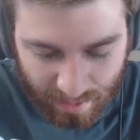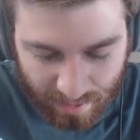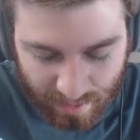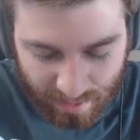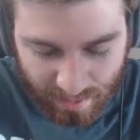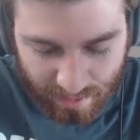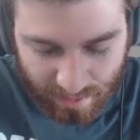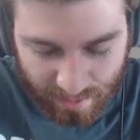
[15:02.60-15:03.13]

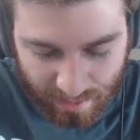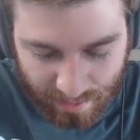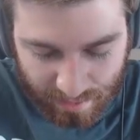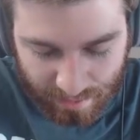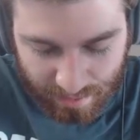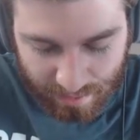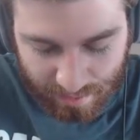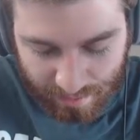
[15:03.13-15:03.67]

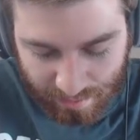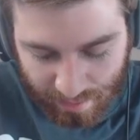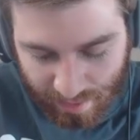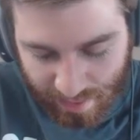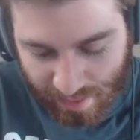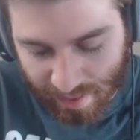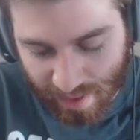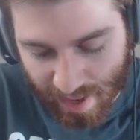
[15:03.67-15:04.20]
Uh,
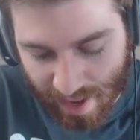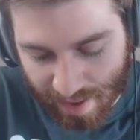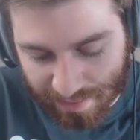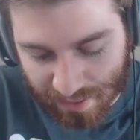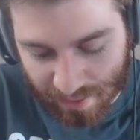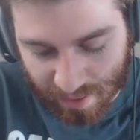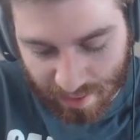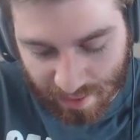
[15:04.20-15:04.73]
I kind of have
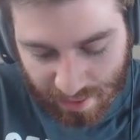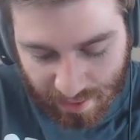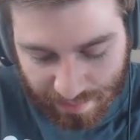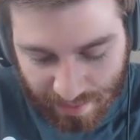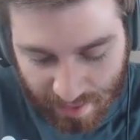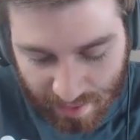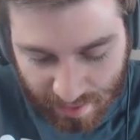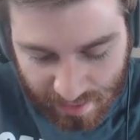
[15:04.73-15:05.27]
to now that he
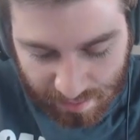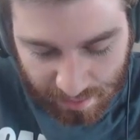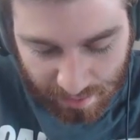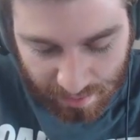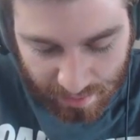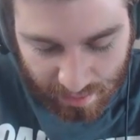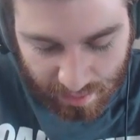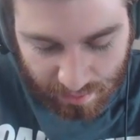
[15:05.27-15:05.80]
dropped that Ice
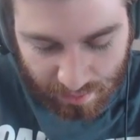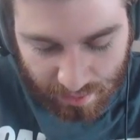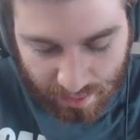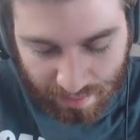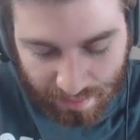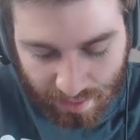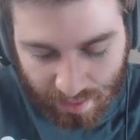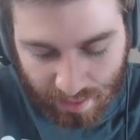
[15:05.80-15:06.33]
Spirit there. We'll
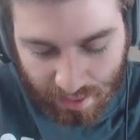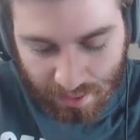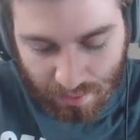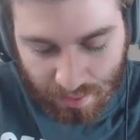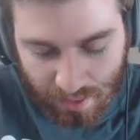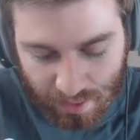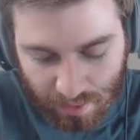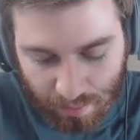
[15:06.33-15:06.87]
drop the
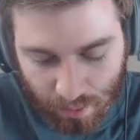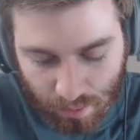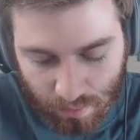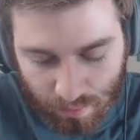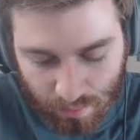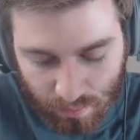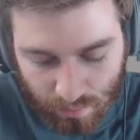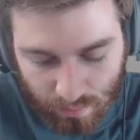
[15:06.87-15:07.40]
Electro Wizard.
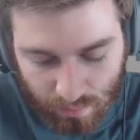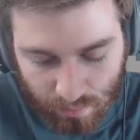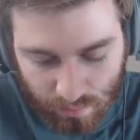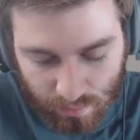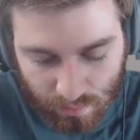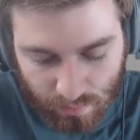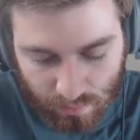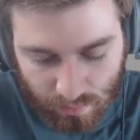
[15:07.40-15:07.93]
Boom.
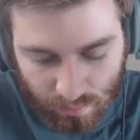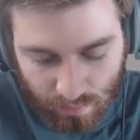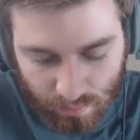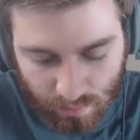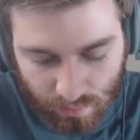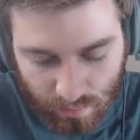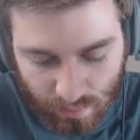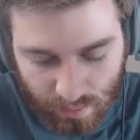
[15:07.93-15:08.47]

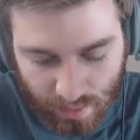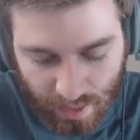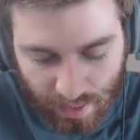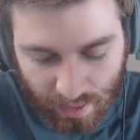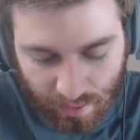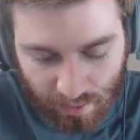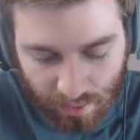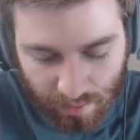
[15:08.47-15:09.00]

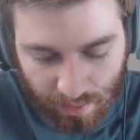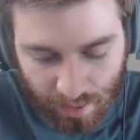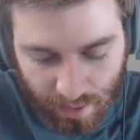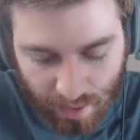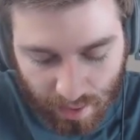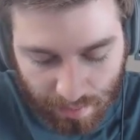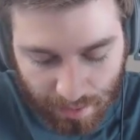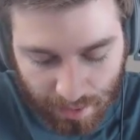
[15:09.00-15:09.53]
Tank a little bit of
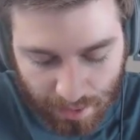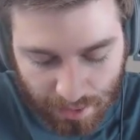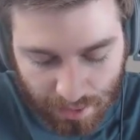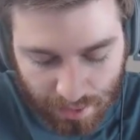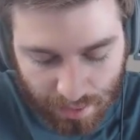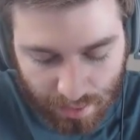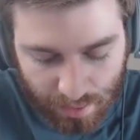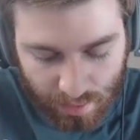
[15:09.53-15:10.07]

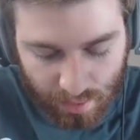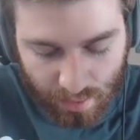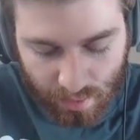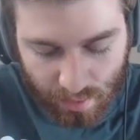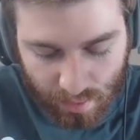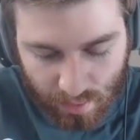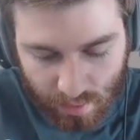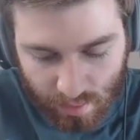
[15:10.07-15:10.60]
damage.
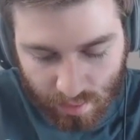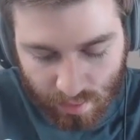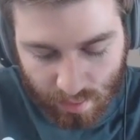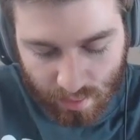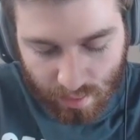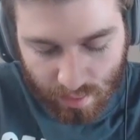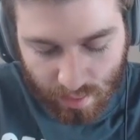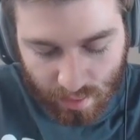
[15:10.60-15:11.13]

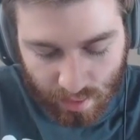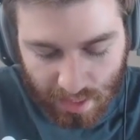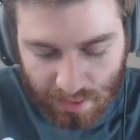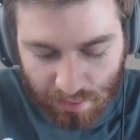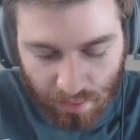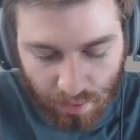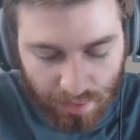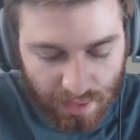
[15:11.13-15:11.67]
I
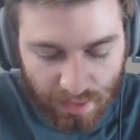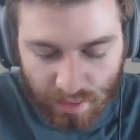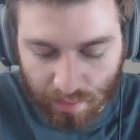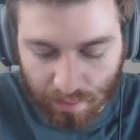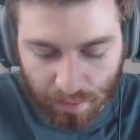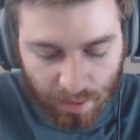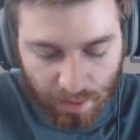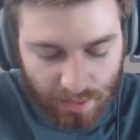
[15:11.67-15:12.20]
just really want this
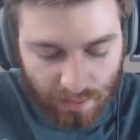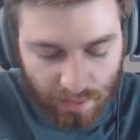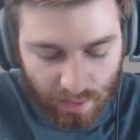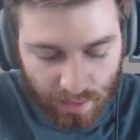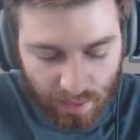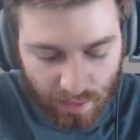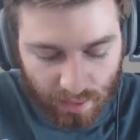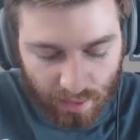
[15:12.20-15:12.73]
double Elixir to
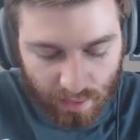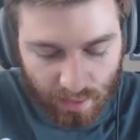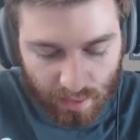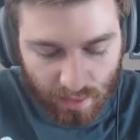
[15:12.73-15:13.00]
hit.